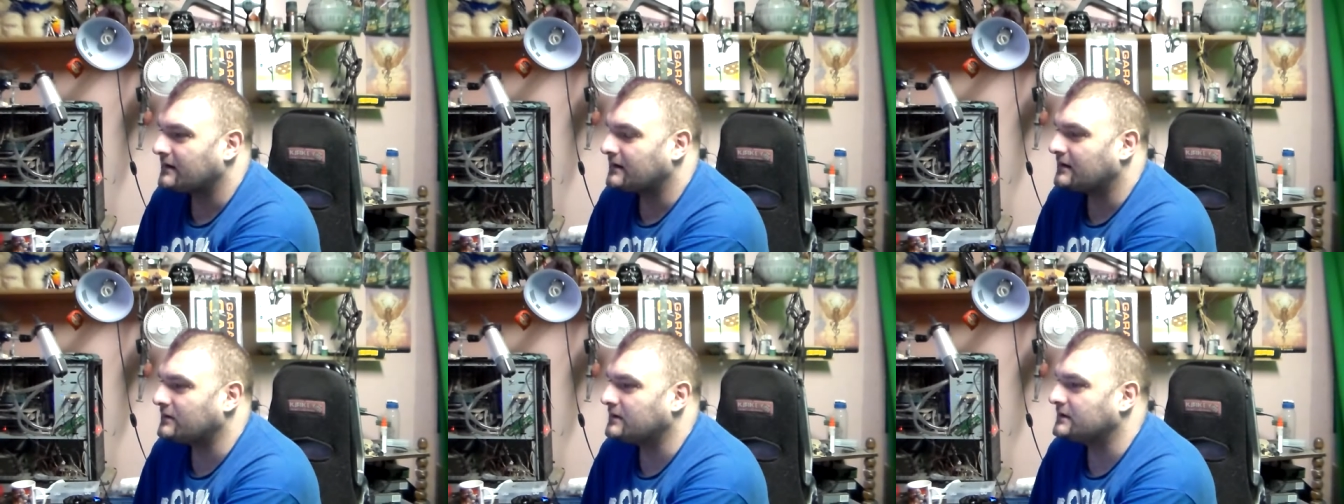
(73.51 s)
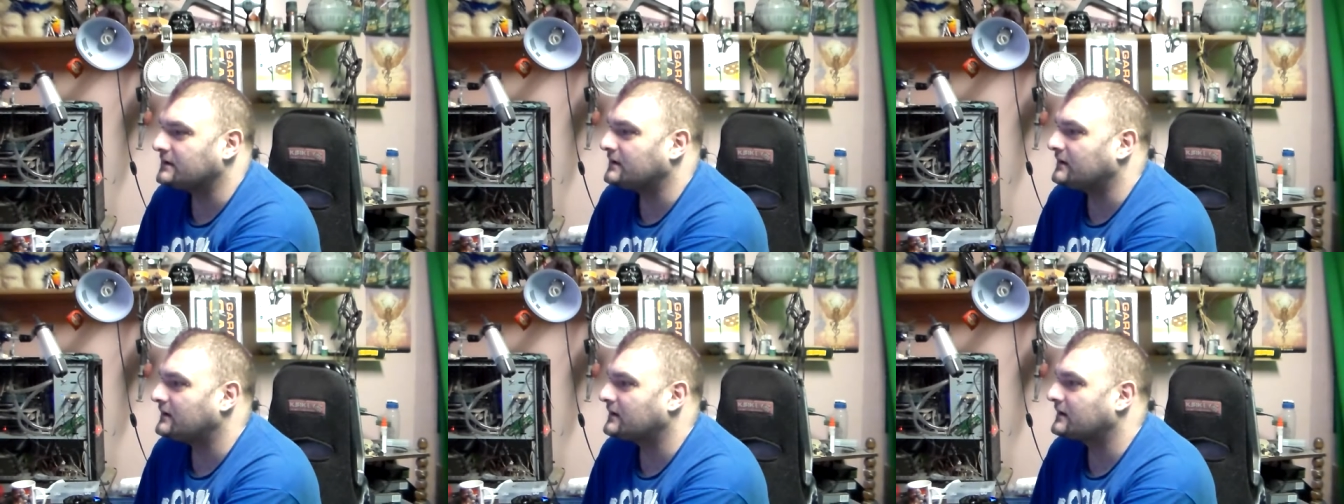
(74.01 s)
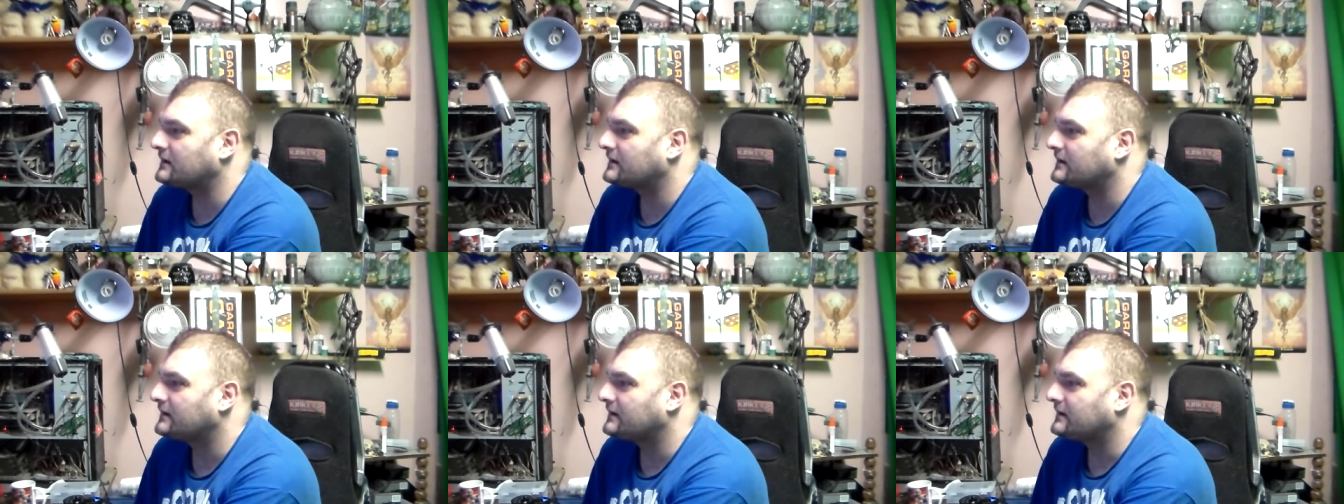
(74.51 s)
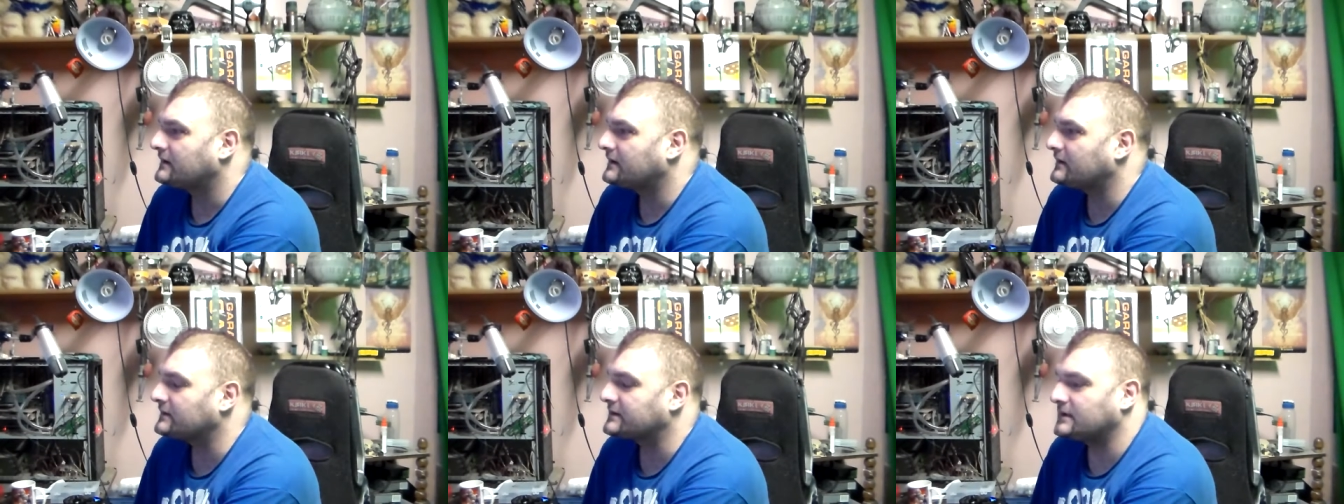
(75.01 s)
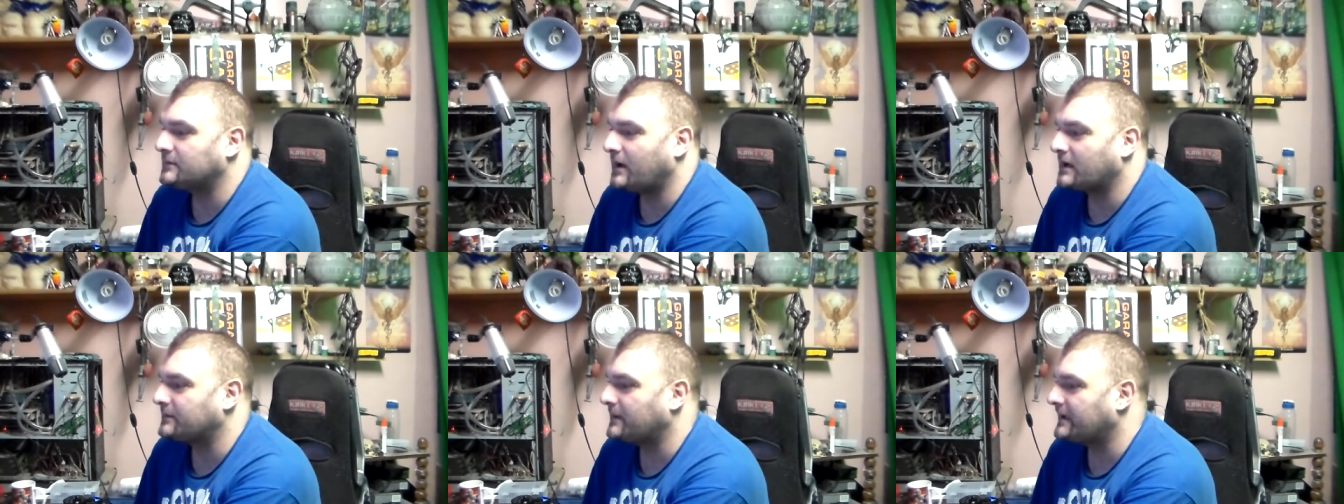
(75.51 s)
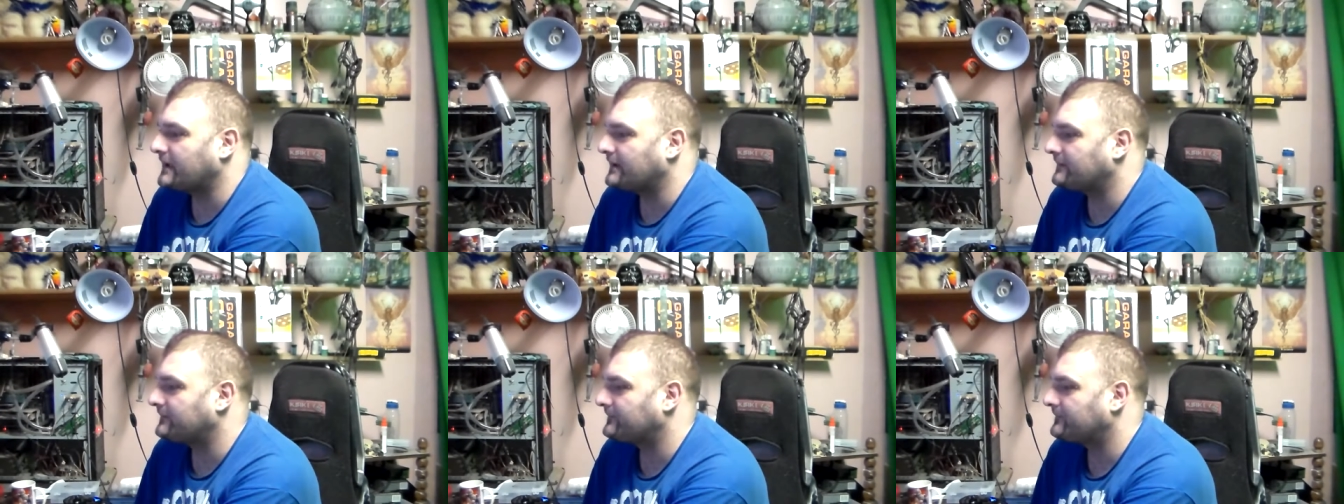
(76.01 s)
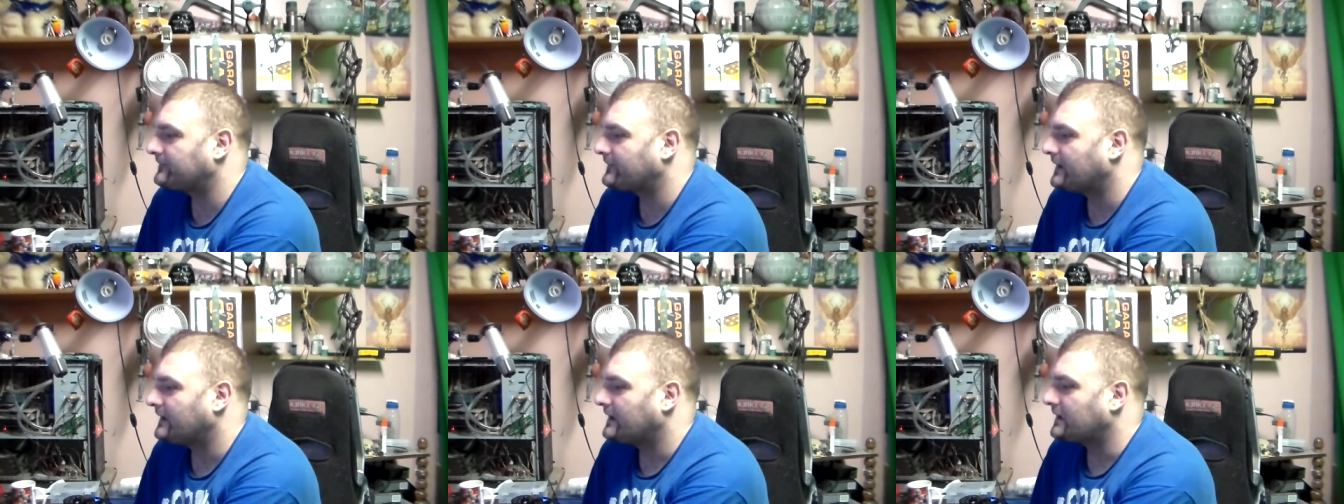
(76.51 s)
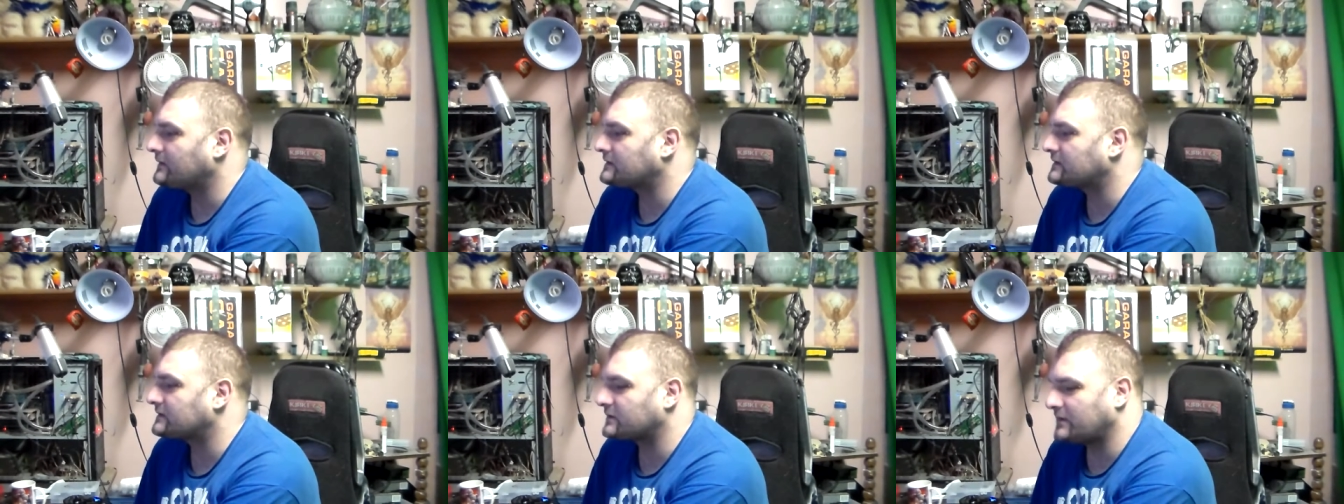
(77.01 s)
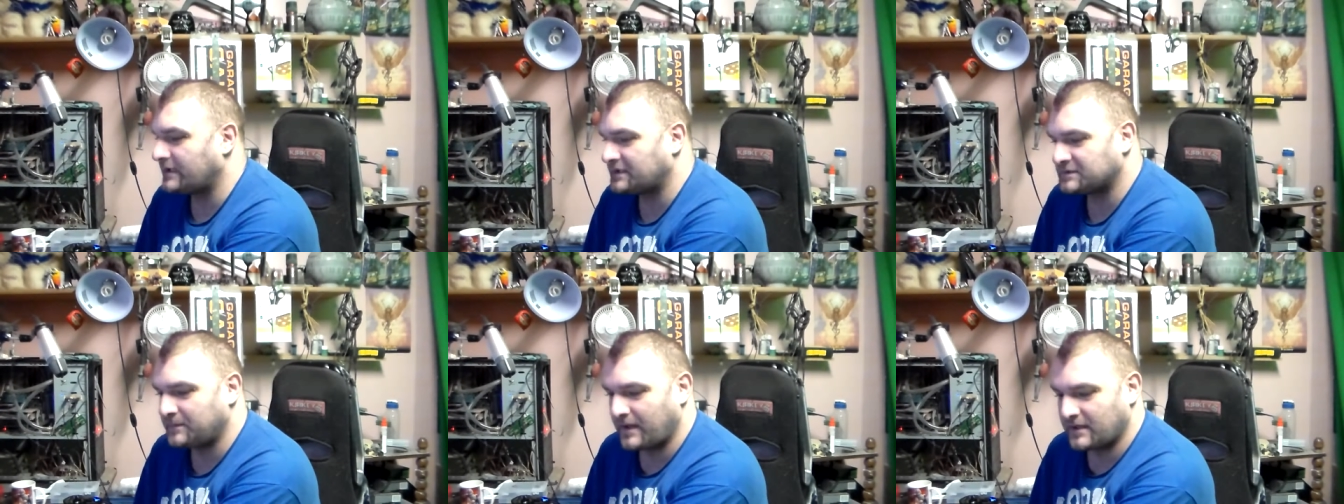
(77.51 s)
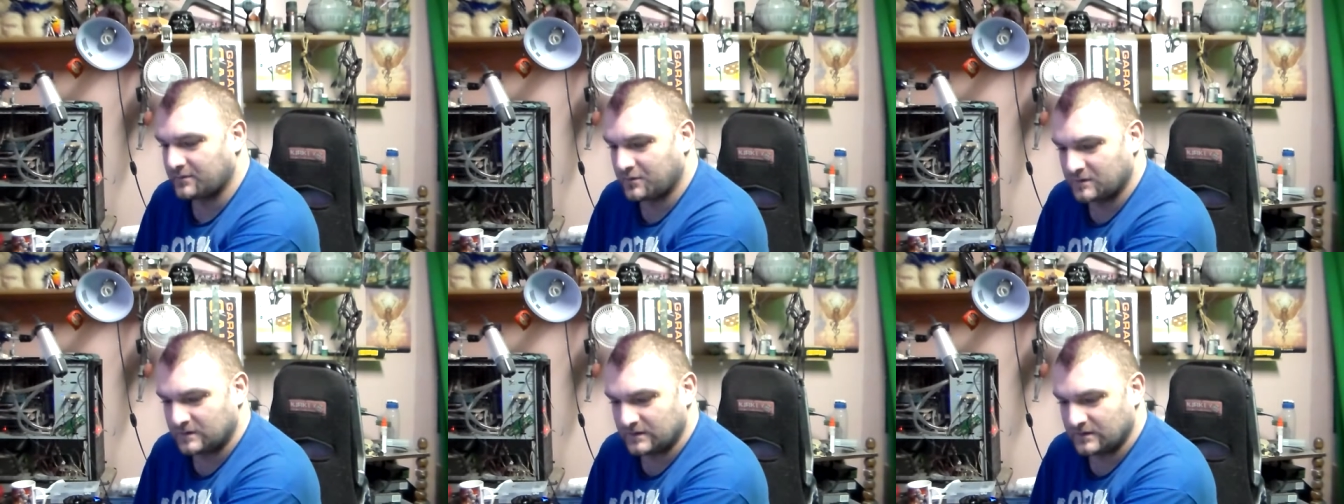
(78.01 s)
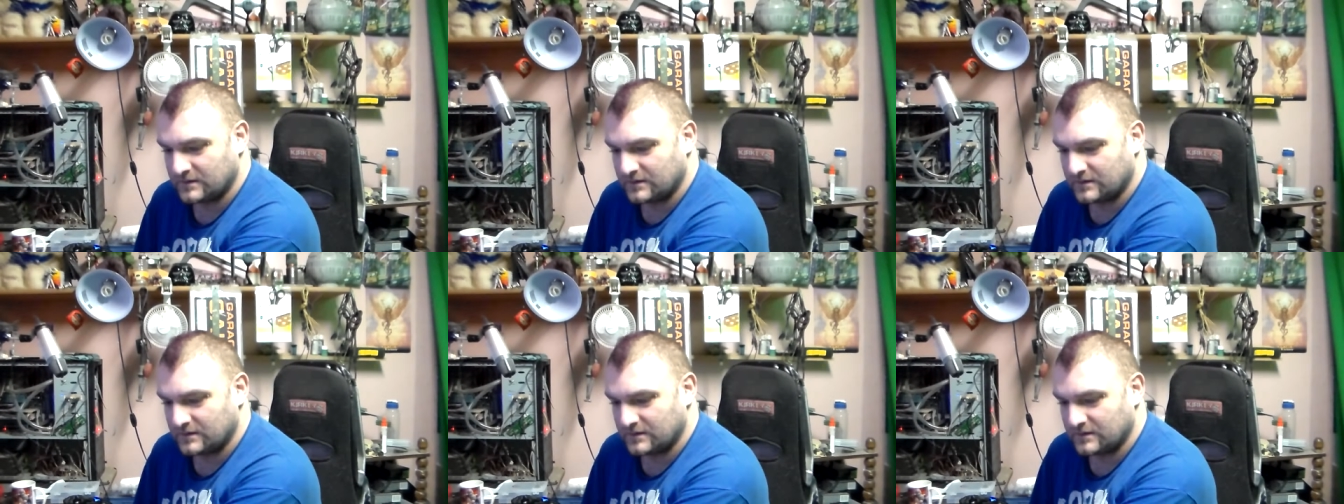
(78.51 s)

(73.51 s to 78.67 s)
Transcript: Oh good Lord, you know it's going to bug me now. He was also in Expendables.